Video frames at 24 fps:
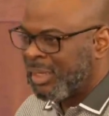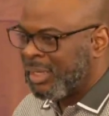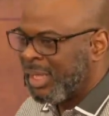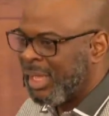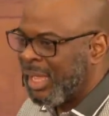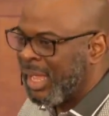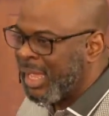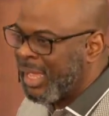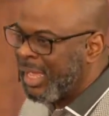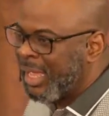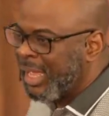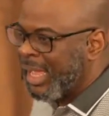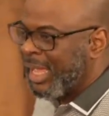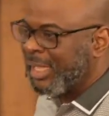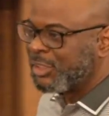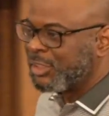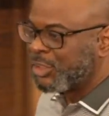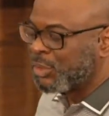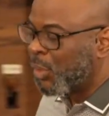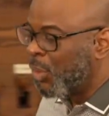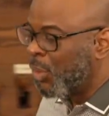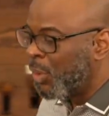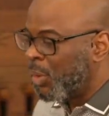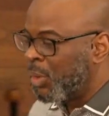And
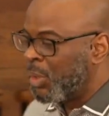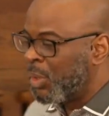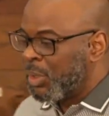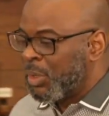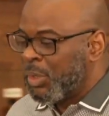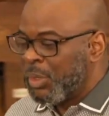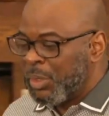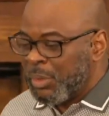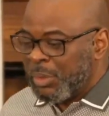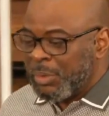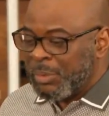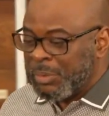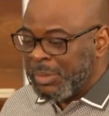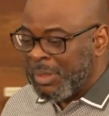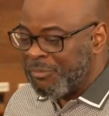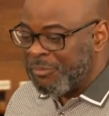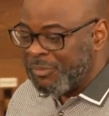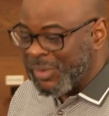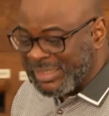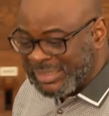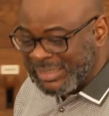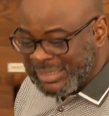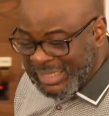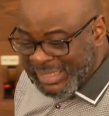so the
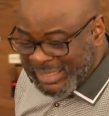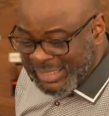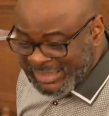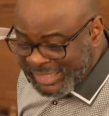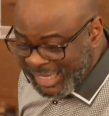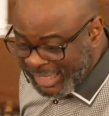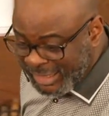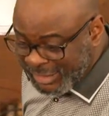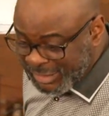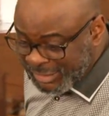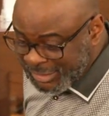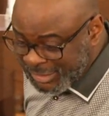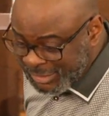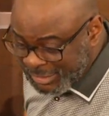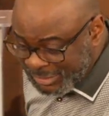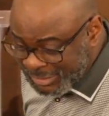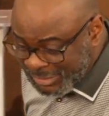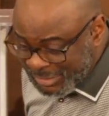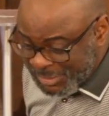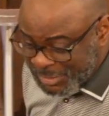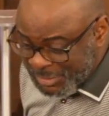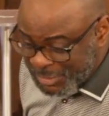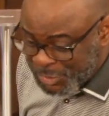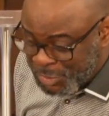first thing is that
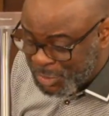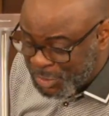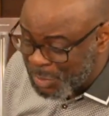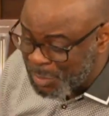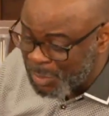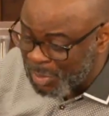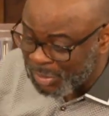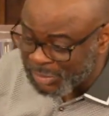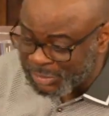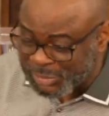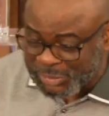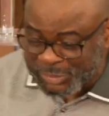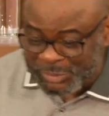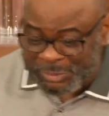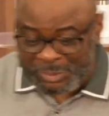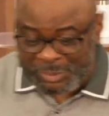you must